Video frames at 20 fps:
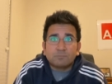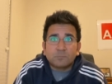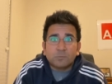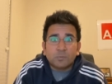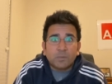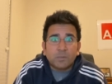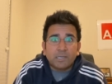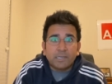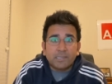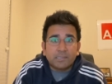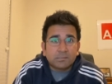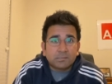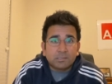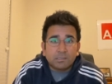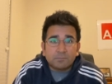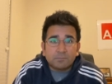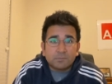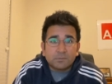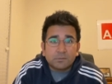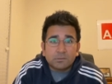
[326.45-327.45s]
twiddling his
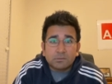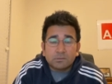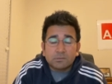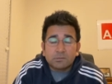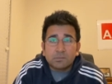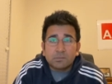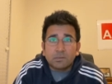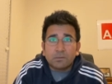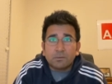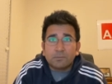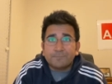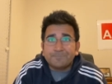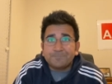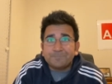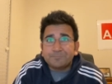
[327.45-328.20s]
thumbs. So